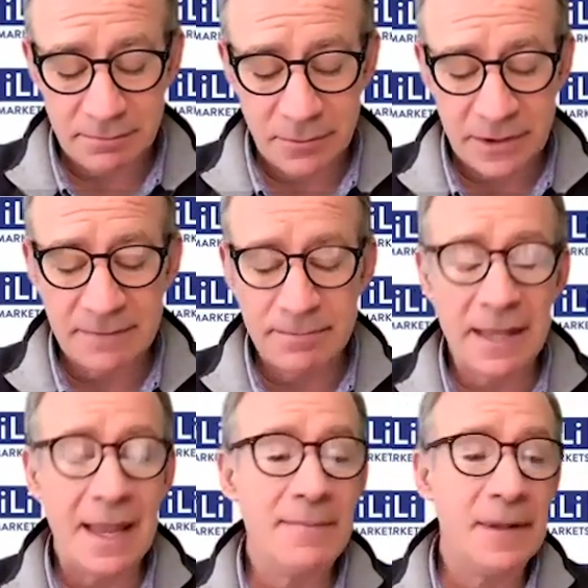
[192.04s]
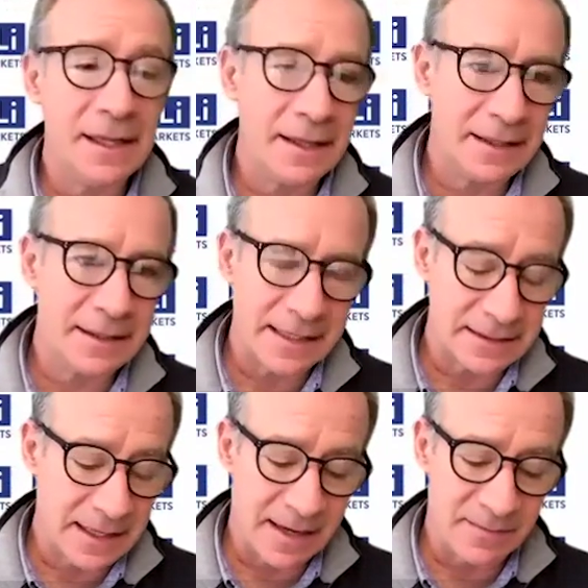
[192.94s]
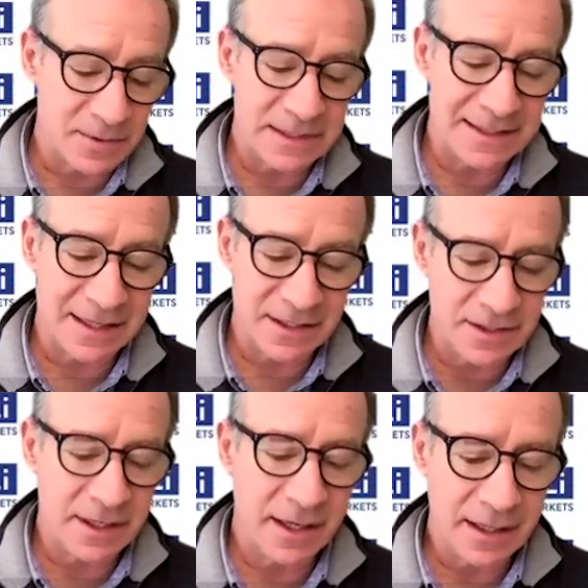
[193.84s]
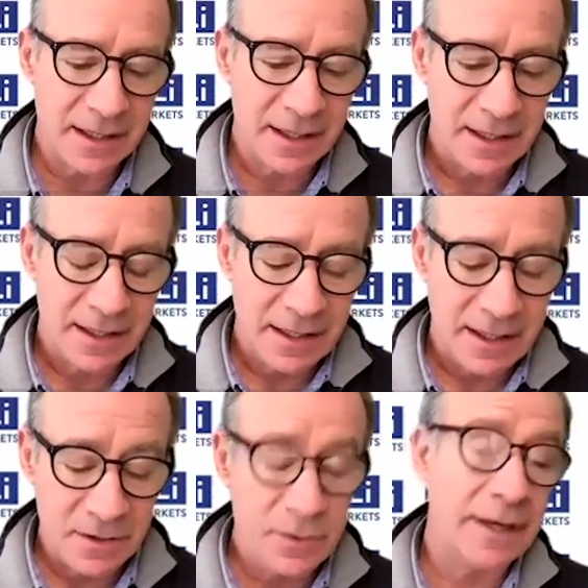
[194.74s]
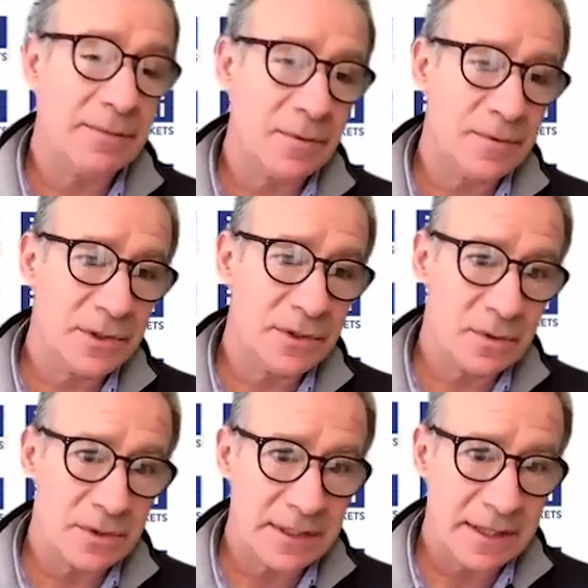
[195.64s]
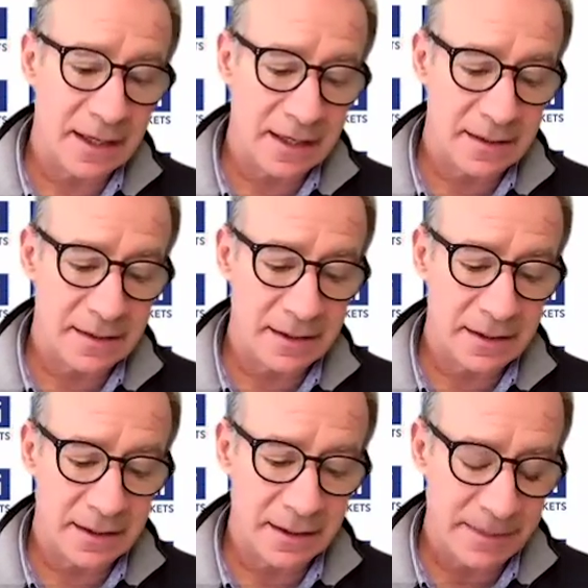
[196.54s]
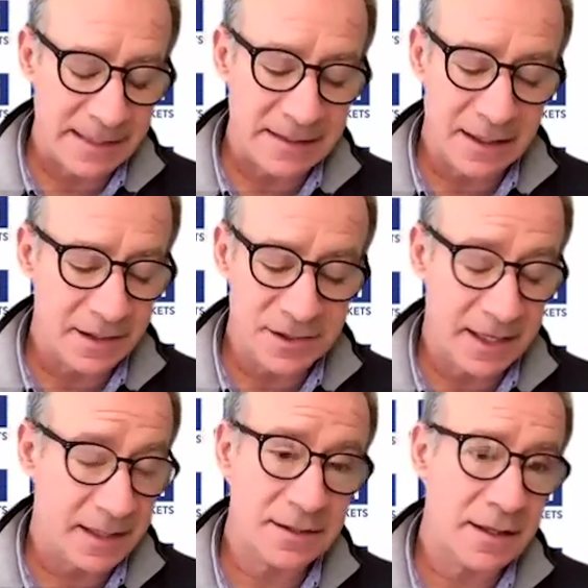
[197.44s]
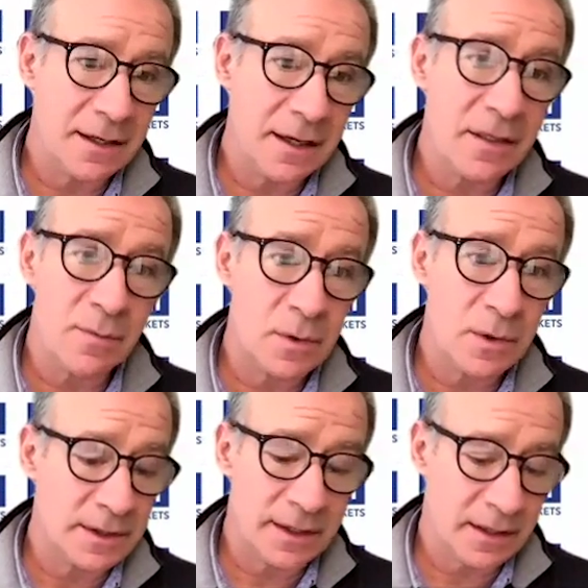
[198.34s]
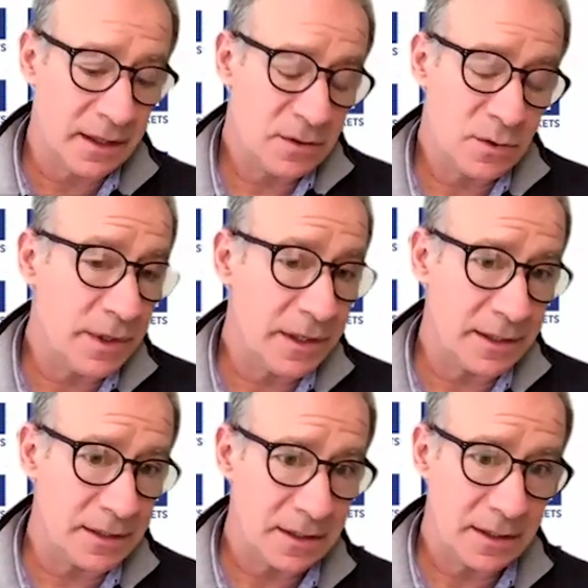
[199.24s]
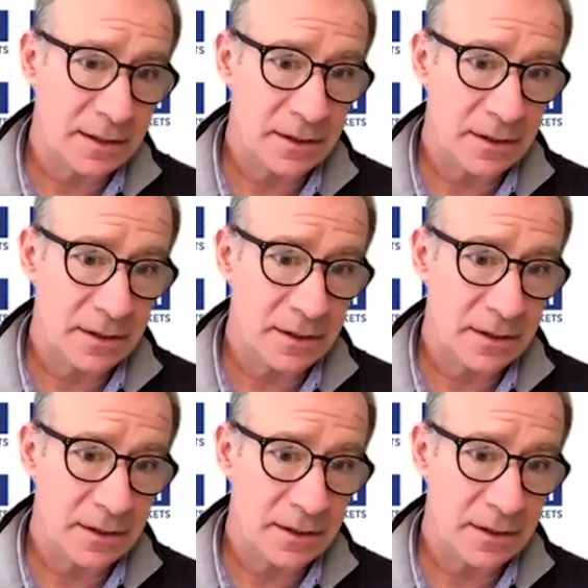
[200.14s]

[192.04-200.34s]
it became clear that Atacama was such a incredible resource that it basically changed the lithium world in 2 years.